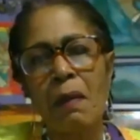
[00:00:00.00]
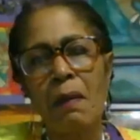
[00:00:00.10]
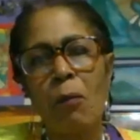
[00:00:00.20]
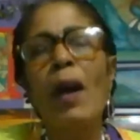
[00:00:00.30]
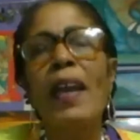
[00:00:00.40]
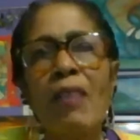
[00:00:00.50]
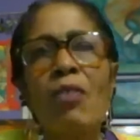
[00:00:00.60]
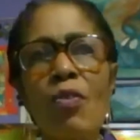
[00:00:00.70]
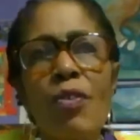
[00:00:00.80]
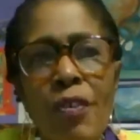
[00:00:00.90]
What can
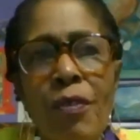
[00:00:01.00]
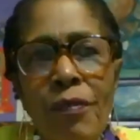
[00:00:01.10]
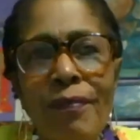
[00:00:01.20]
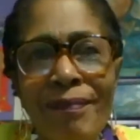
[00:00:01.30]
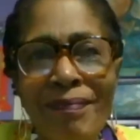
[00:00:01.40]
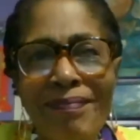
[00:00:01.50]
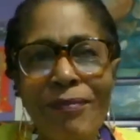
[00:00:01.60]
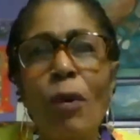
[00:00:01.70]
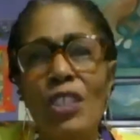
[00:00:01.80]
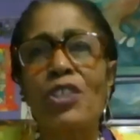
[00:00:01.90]
you do?
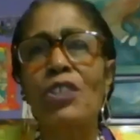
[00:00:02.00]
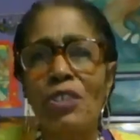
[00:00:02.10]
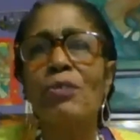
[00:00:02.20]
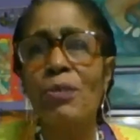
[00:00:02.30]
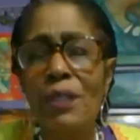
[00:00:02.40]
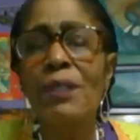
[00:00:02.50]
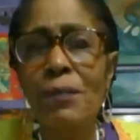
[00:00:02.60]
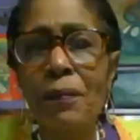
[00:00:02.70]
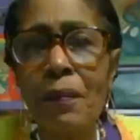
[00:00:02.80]
What should you do?